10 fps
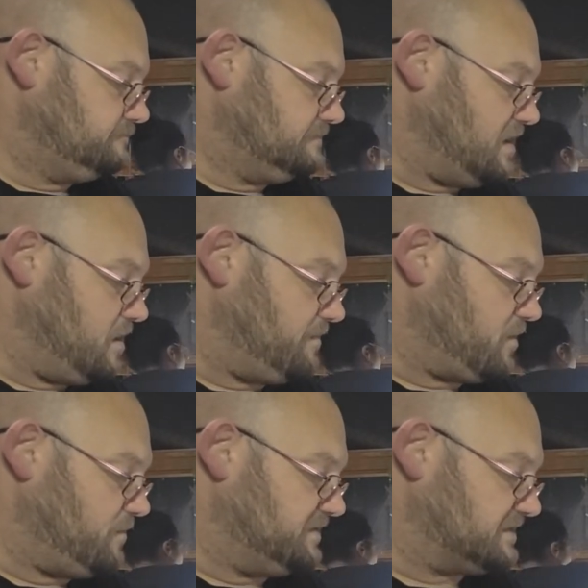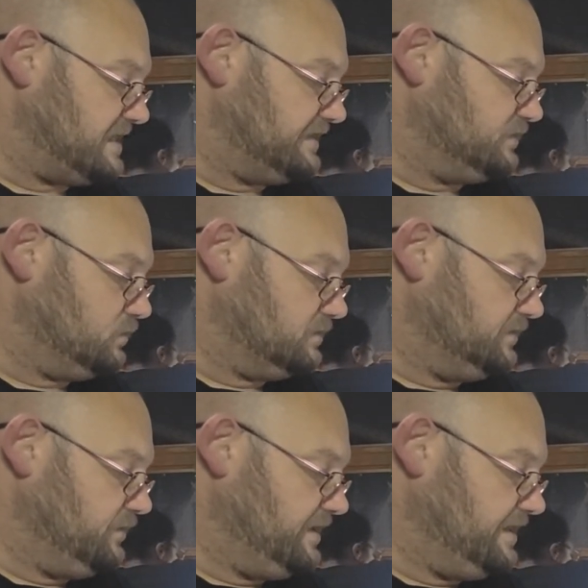all-purpose like dual
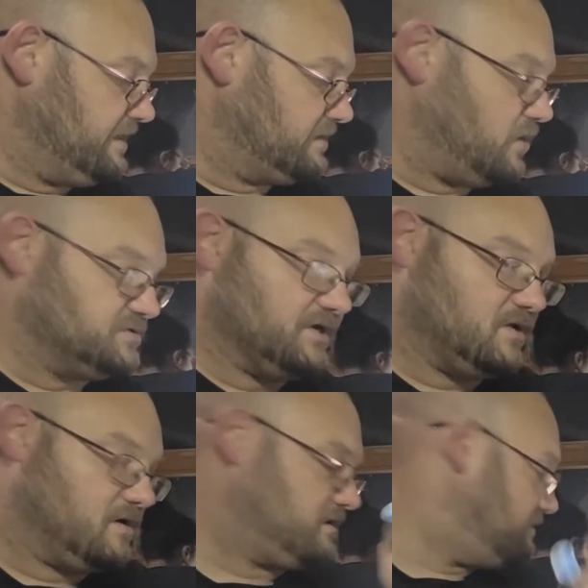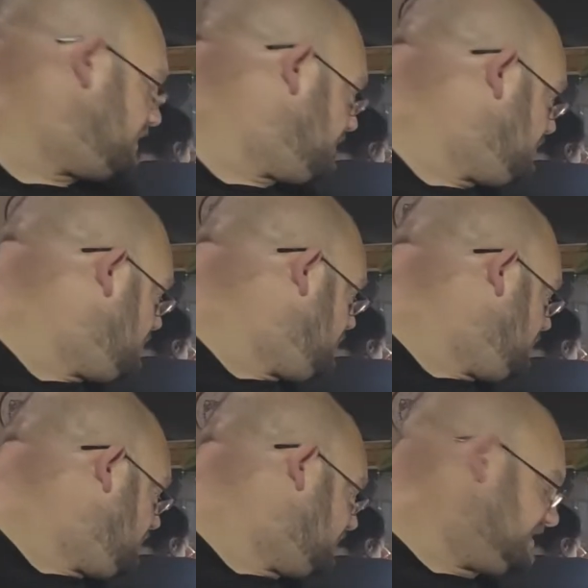duty Coates and Clark thread,
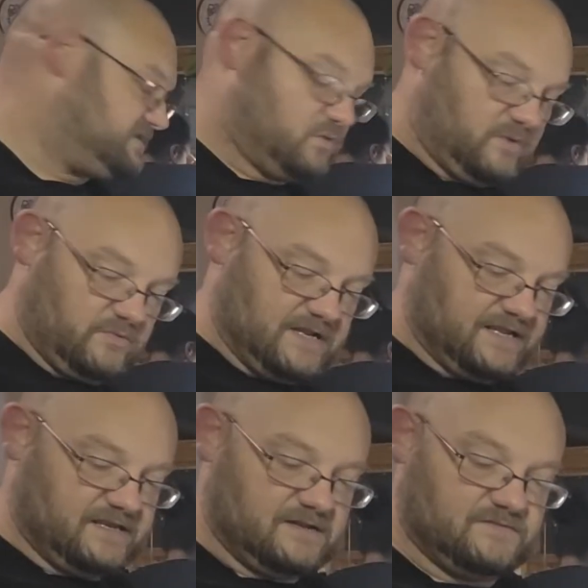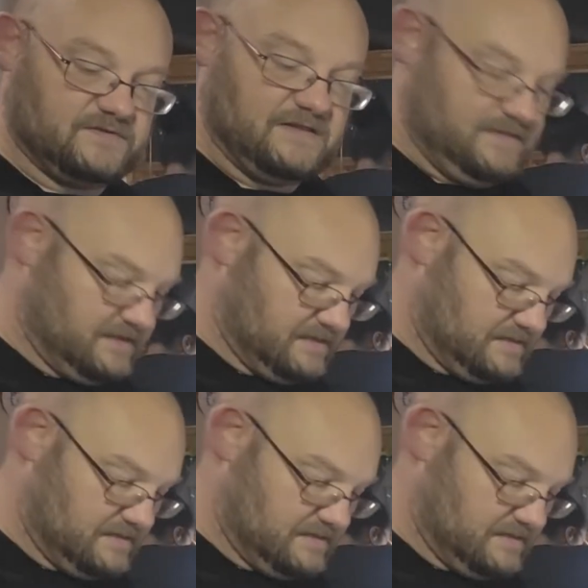because that's normally what I get. And then